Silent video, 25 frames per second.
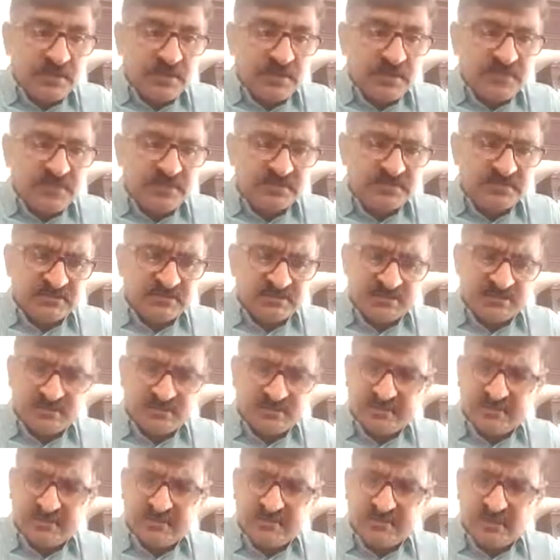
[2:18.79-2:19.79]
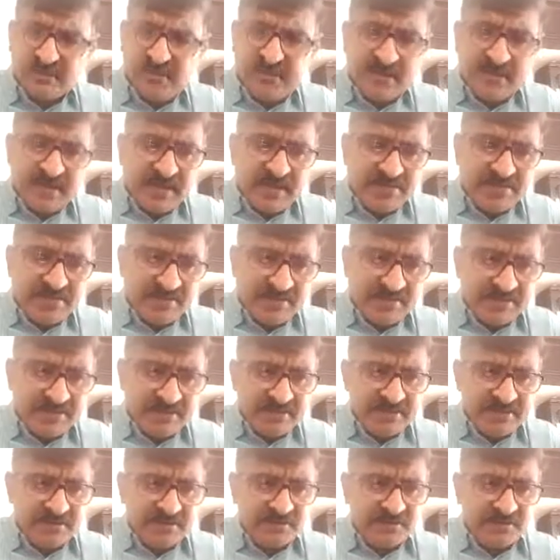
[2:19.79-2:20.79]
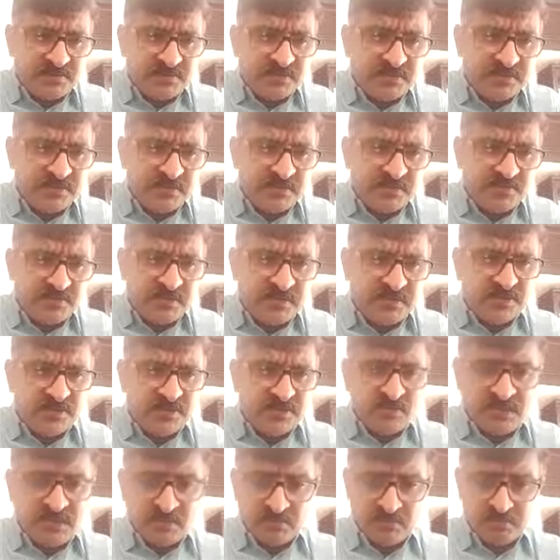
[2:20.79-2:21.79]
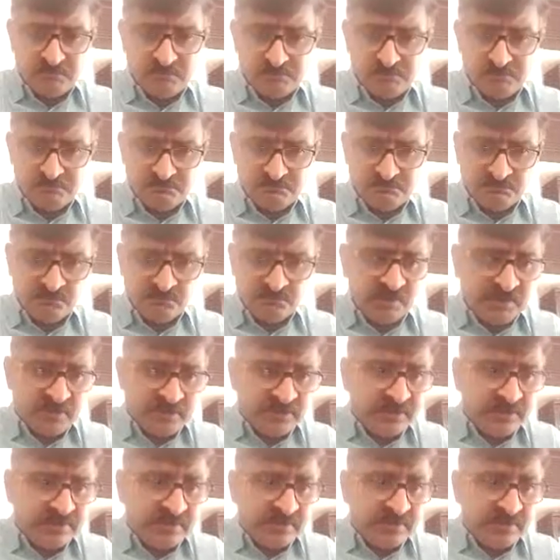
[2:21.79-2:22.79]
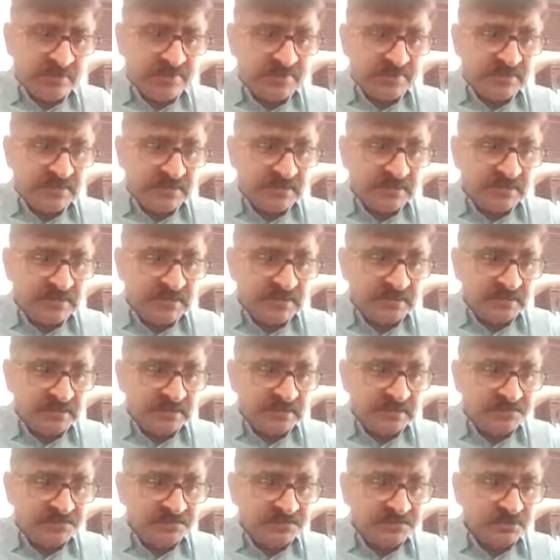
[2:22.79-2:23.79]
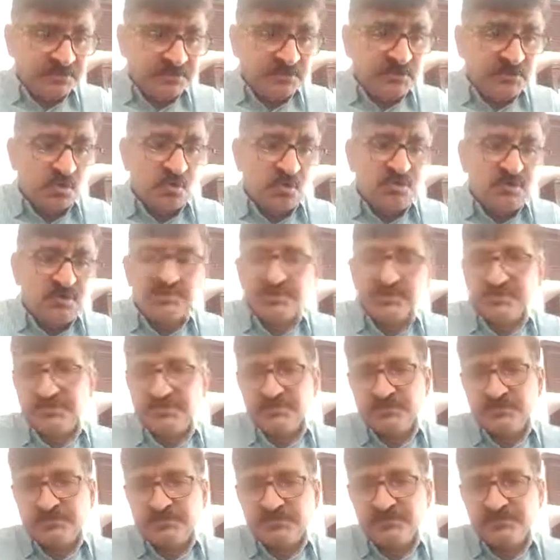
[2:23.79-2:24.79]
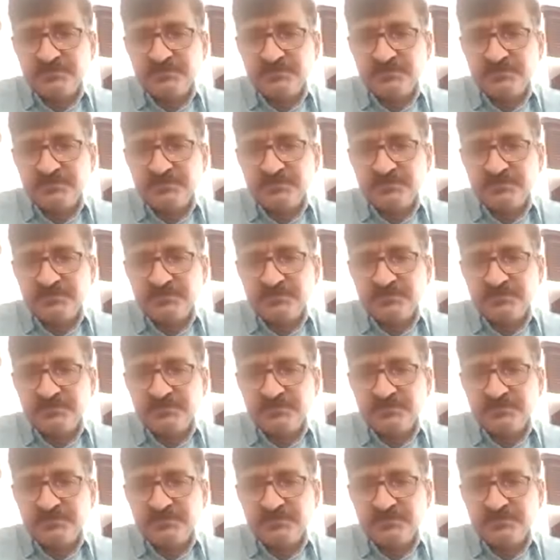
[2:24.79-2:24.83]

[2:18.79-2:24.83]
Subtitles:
It was especially apparent during World War I among the soldiers.